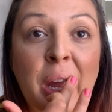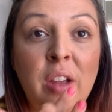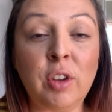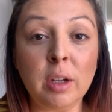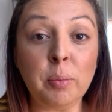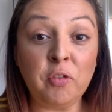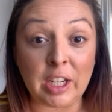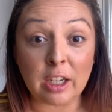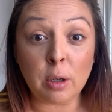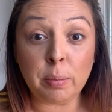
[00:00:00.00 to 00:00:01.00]
If you can
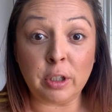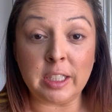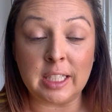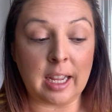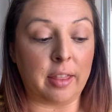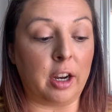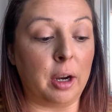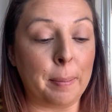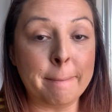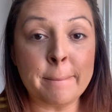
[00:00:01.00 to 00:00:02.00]
feel put
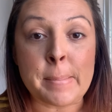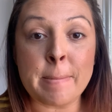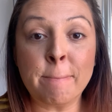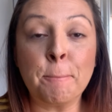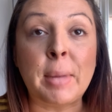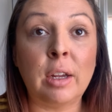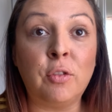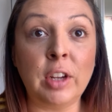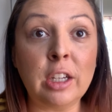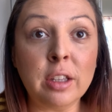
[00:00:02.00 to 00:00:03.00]
together,
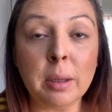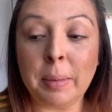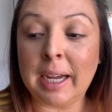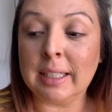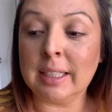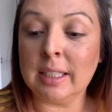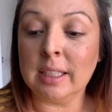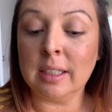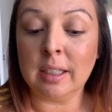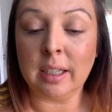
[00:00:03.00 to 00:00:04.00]
feel the best
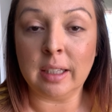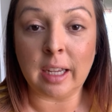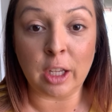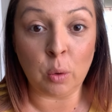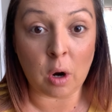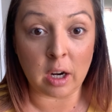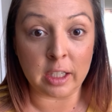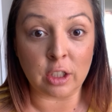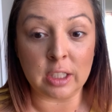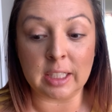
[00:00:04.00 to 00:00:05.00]
that you are in
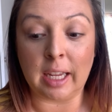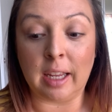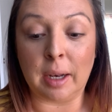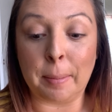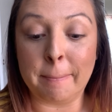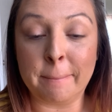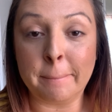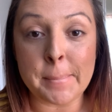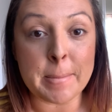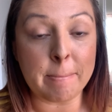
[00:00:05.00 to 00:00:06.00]
your skin,
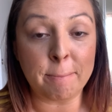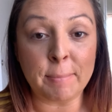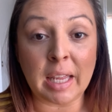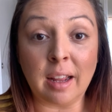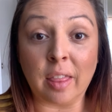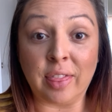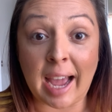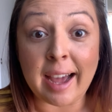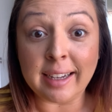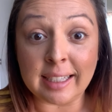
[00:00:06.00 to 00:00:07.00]

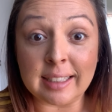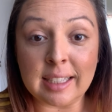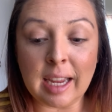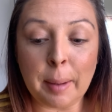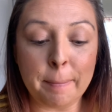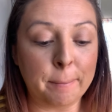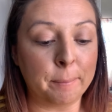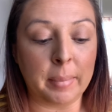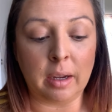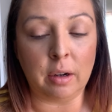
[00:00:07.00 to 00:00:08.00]
that easy,
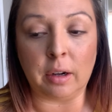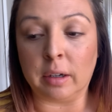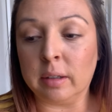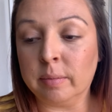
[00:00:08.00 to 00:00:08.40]
ugh.